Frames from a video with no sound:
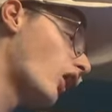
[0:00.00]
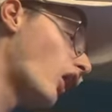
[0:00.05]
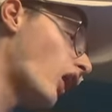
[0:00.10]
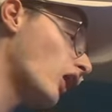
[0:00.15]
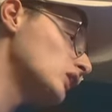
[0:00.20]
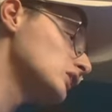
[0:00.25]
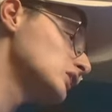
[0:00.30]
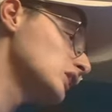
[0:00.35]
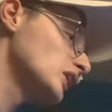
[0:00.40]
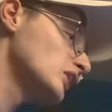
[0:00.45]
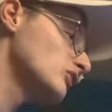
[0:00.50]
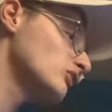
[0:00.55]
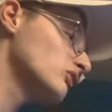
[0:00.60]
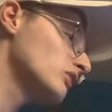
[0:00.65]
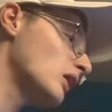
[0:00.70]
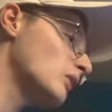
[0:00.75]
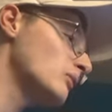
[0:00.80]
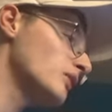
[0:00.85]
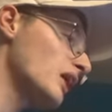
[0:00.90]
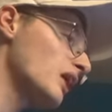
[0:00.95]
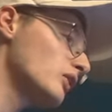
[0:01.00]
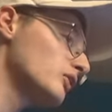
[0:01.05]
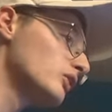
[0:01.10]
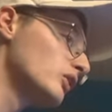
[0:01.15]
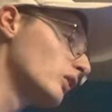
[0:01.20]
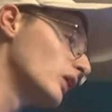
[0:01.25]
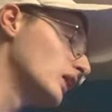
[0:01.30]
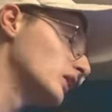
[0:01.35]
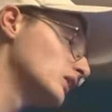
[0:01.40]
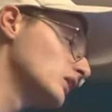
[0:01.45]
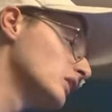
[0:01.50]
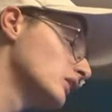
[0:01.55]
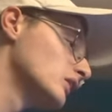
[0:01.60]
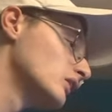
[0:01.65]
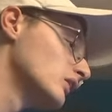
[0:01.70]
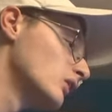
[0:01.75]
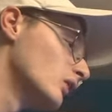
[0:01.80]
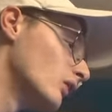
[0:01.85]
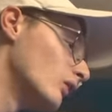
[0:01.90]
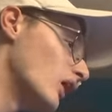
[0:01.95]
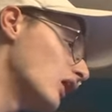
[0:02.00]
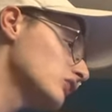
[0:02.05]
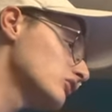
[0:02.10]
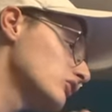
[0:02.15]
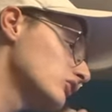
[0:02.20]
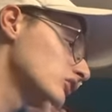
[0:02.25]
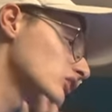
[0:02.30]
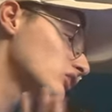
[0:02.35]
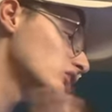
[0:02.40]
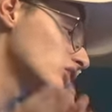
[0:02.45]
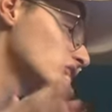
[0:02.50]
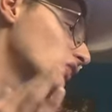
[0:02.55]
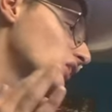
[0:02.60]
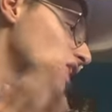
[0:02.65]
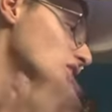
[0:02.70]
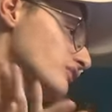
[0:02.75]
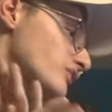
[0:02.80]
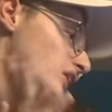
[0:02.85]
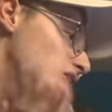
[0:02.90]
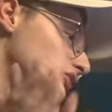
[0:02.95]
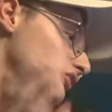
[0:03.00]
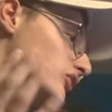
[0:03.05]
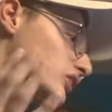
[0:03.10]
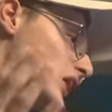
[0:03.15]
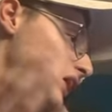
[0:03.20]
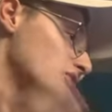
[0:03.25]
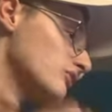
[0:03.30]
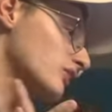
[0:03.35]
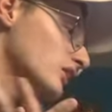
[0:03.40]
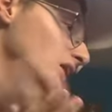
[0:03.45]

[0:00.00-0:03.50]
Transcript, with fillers: all right, ladies and gentlemen, that'll do it. Washington's defense does